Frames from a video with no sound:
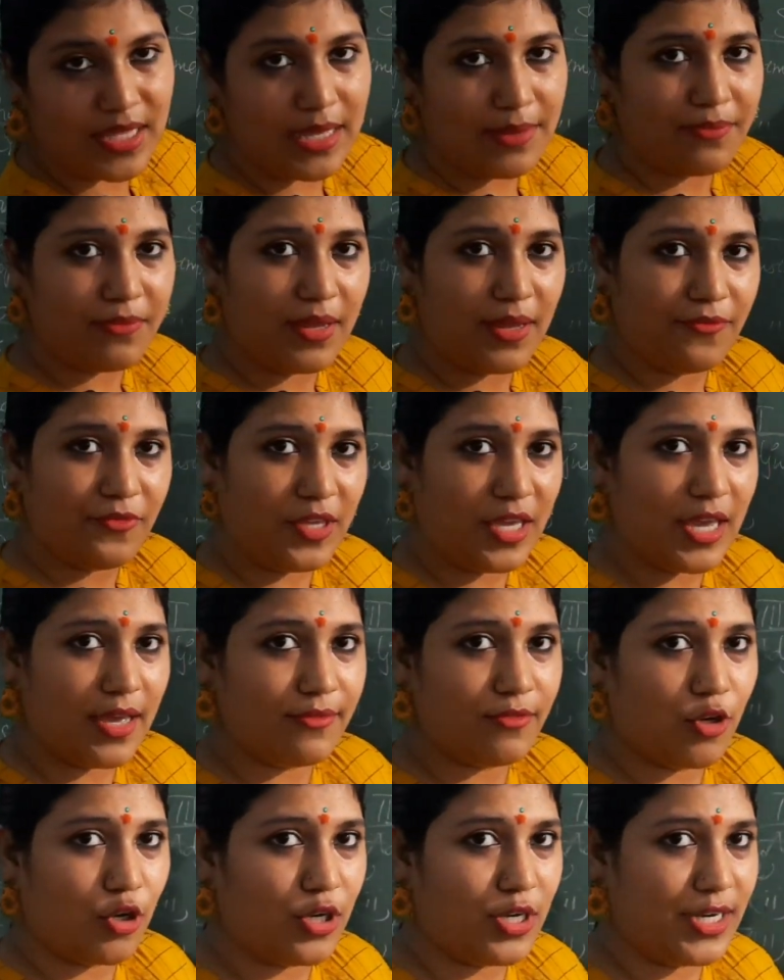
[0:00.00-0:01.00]
them. We
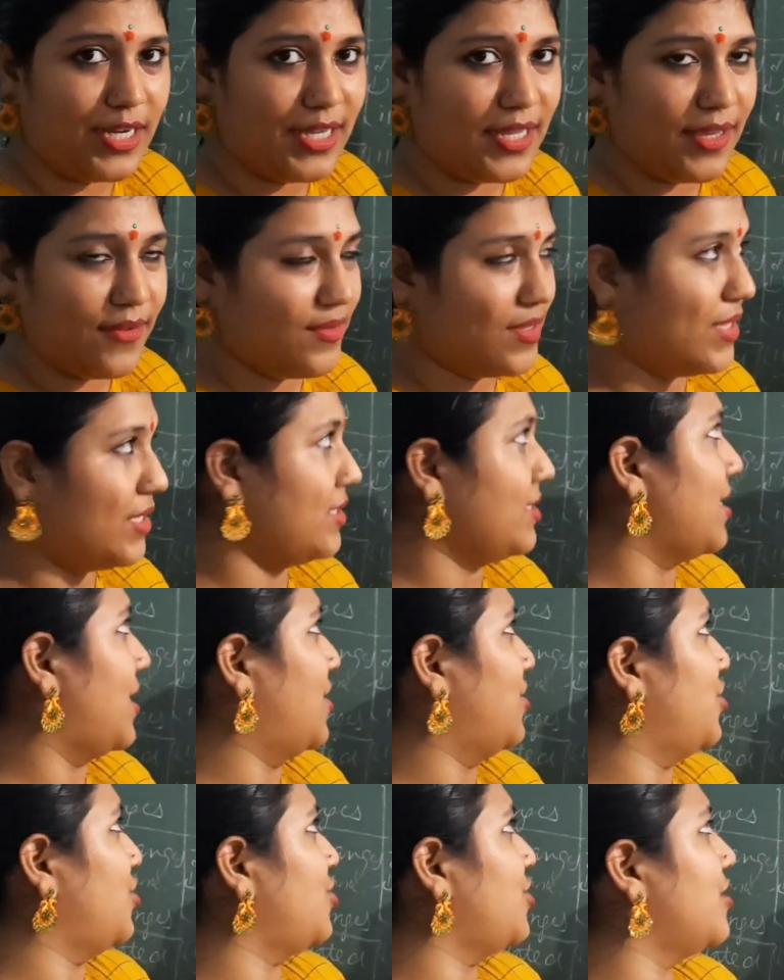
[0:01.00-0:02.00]
have already given the
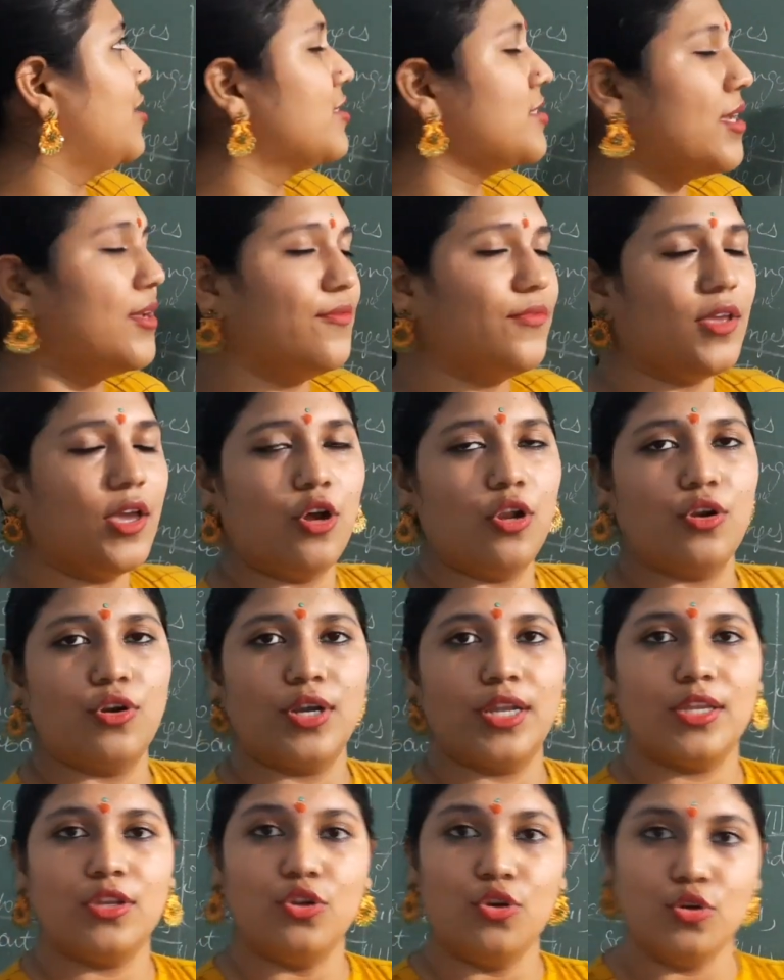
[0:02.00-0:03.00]
suggestions and we
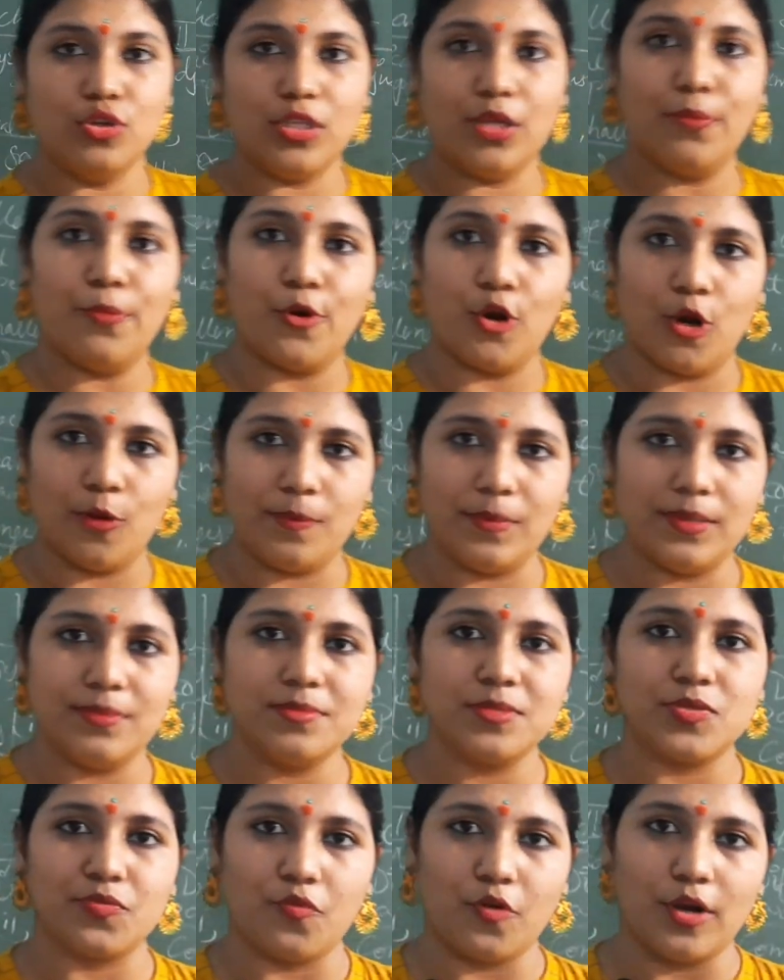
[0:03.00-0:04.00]
already know the
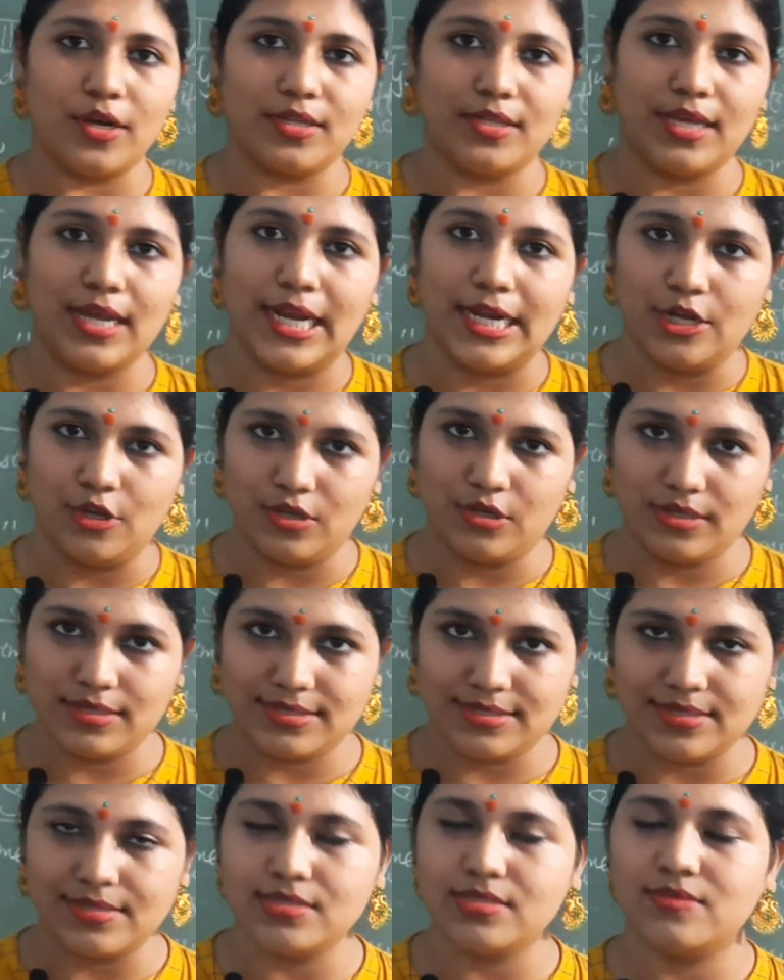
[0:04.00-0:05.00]
problems what the
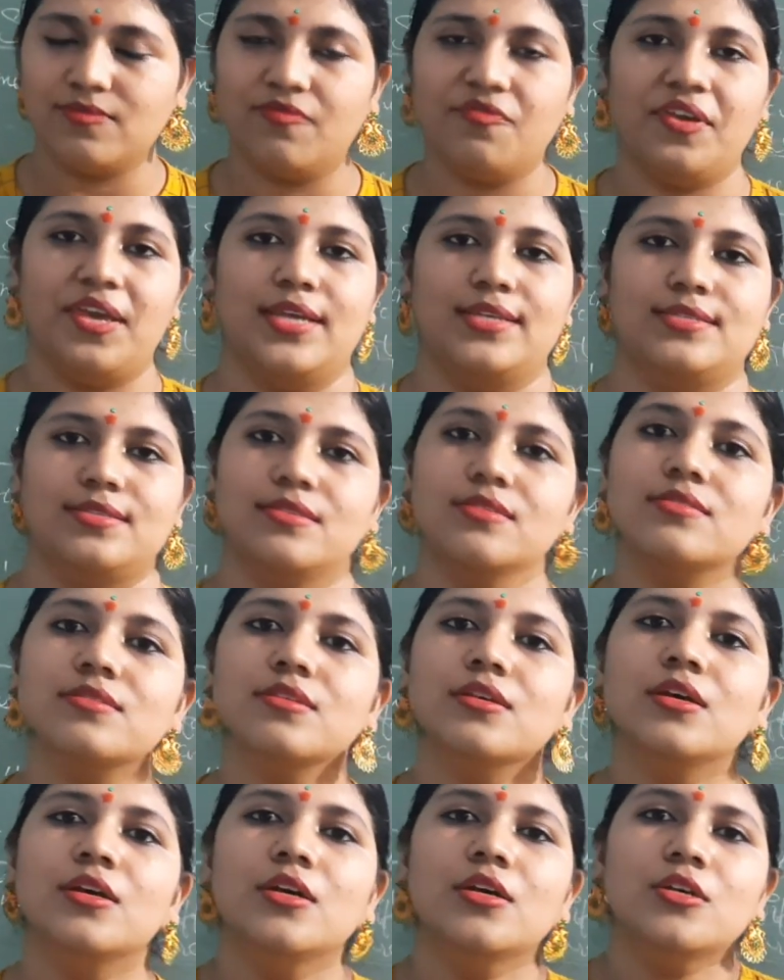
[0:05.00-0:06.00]
adolescence
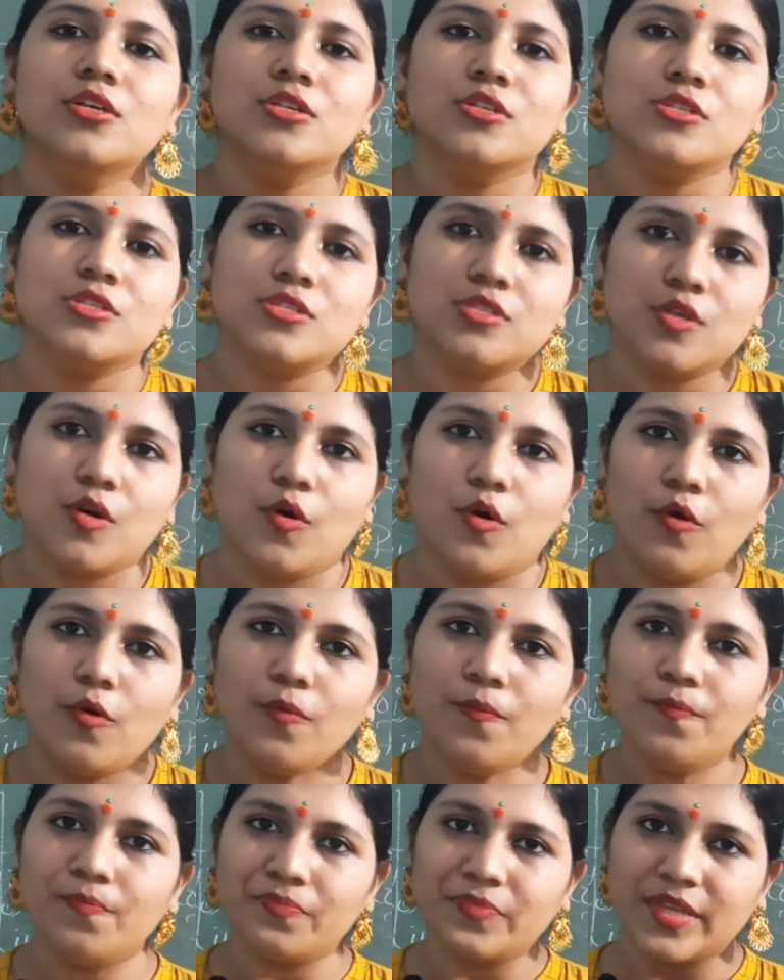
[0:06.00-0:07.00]
faces.
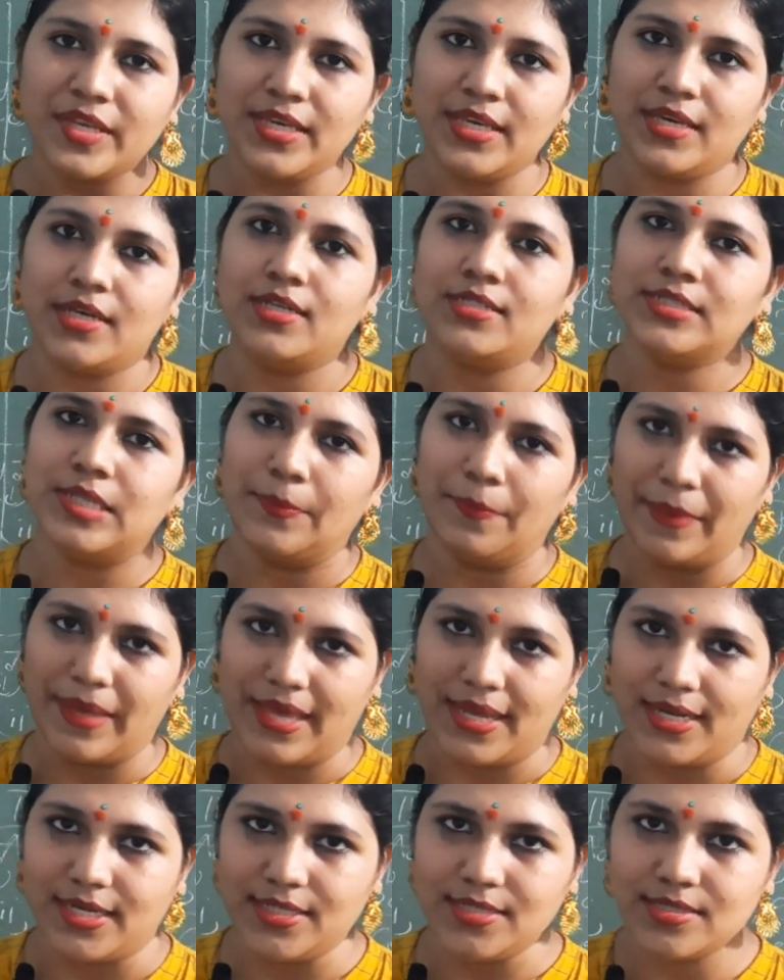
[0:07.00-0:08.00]
So here the
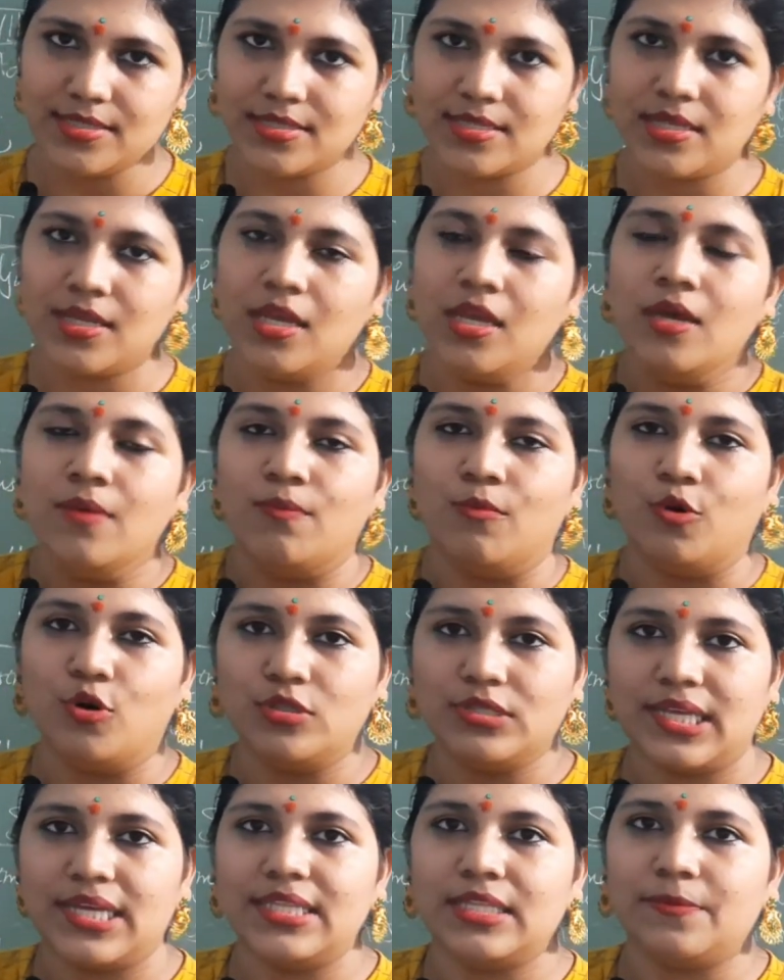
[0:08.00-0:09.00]
parents,
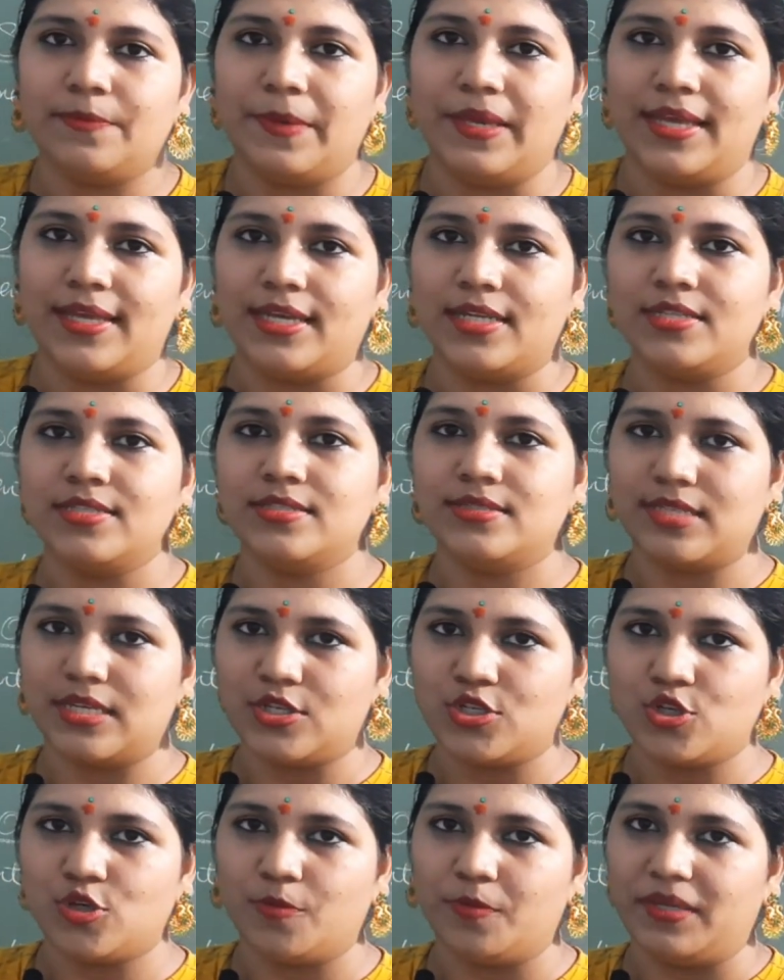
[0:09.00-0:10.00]
more than the parents, they
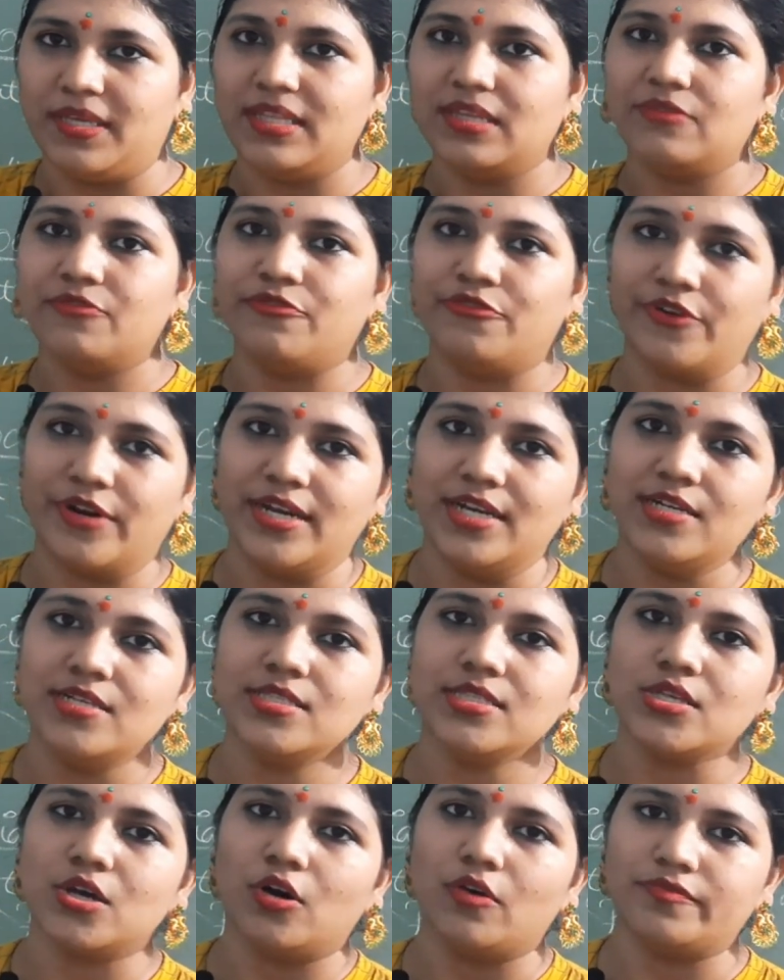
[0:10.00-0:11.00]
should be the
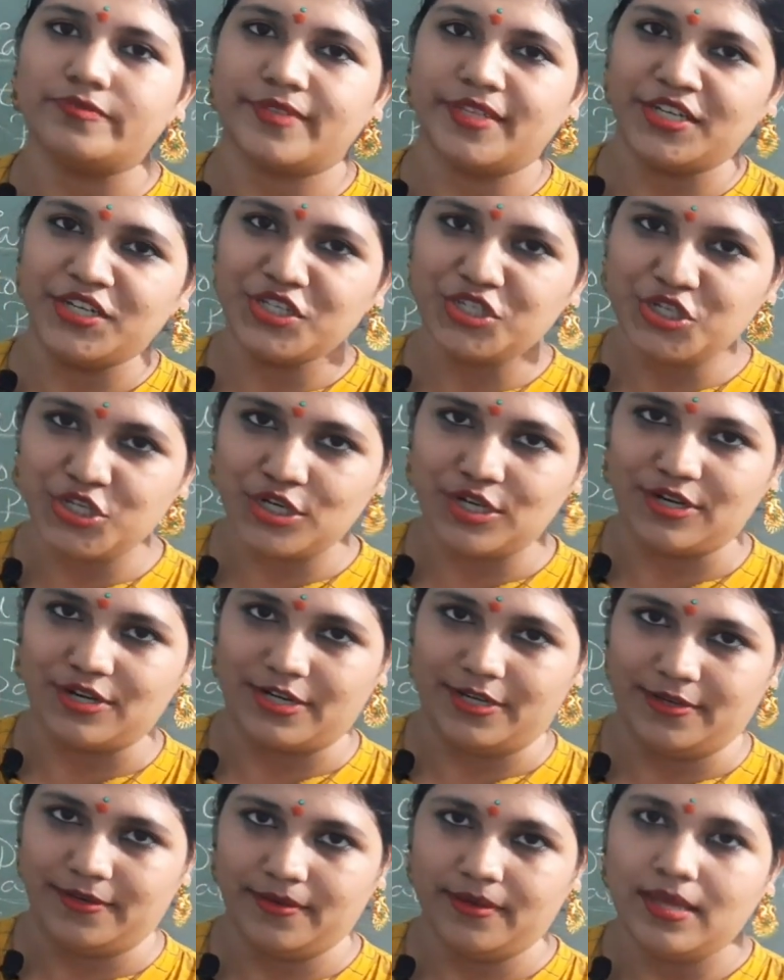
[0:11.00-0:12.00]
friends of their
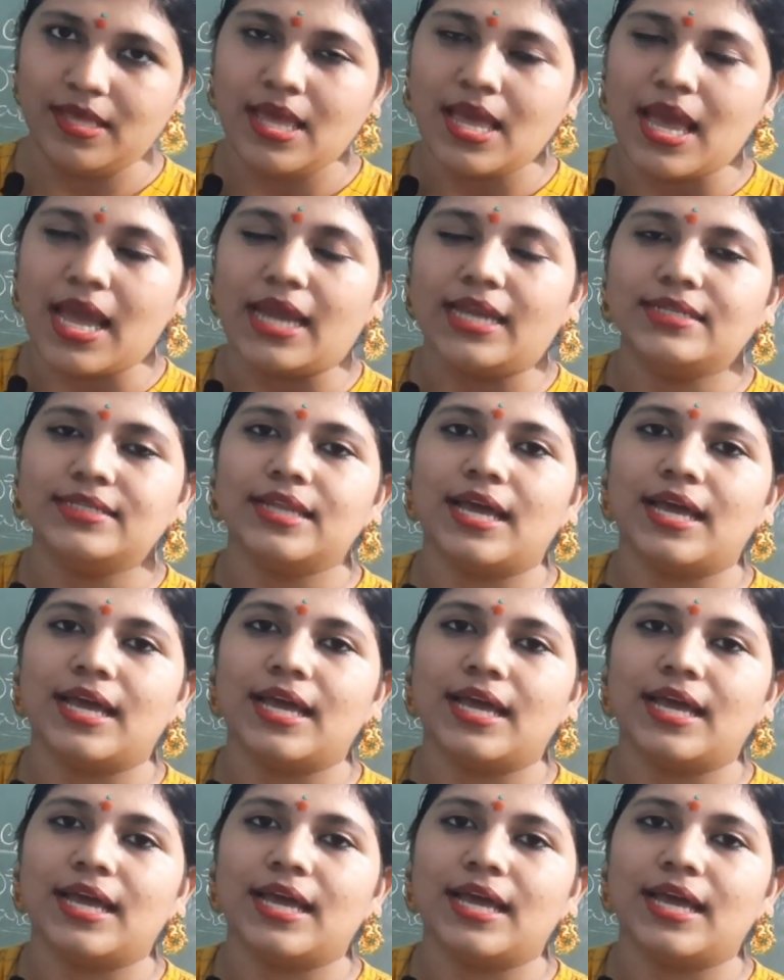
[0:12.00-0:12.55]
children and